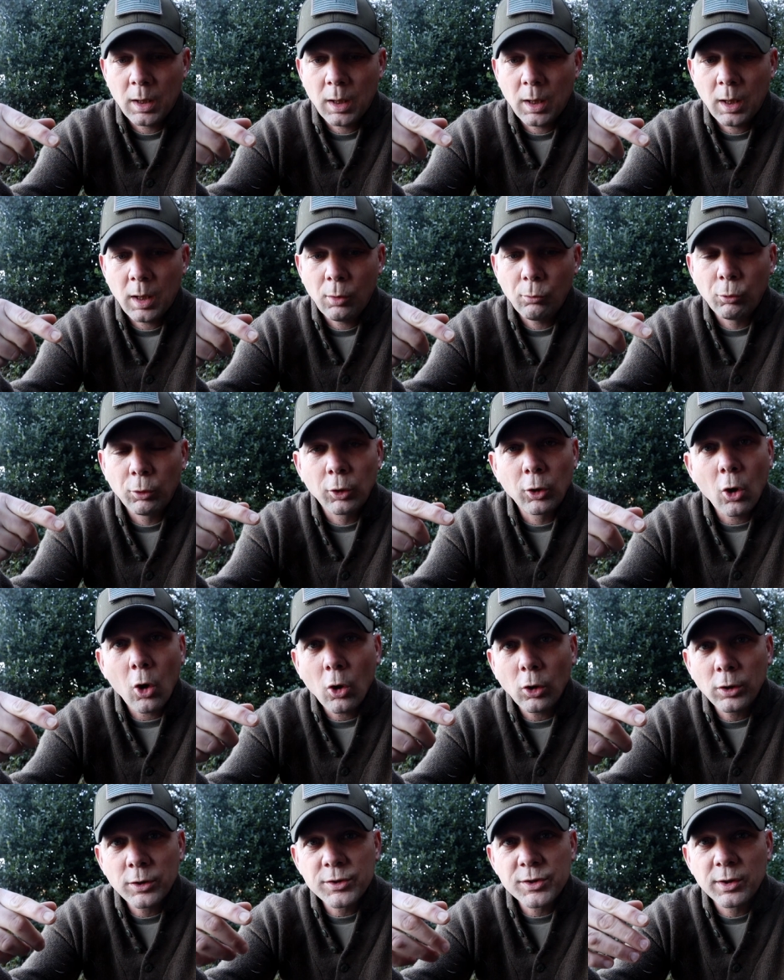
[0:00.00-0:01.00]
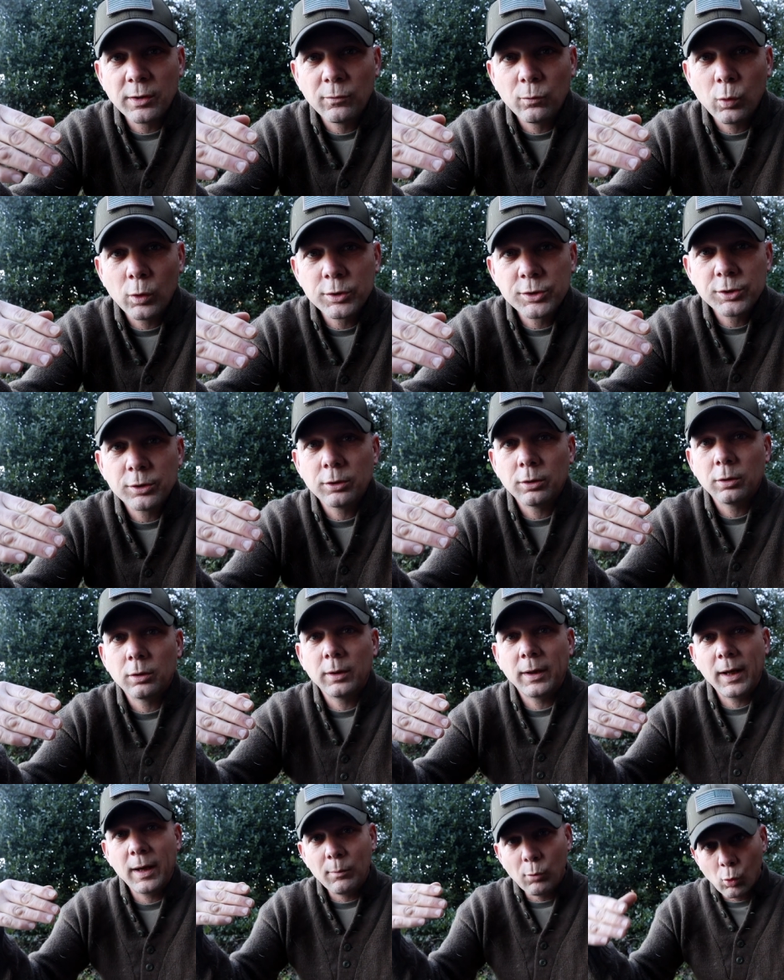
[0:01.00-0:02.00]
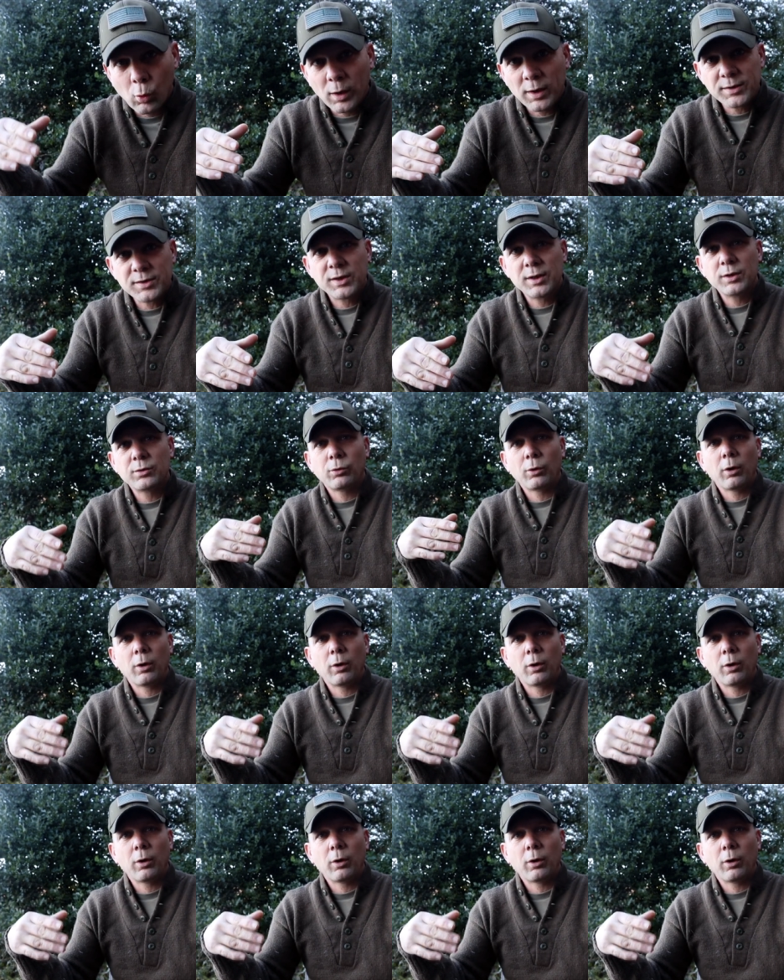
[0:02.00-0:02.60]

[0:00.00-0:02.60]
uh, regardless of what your MOS is,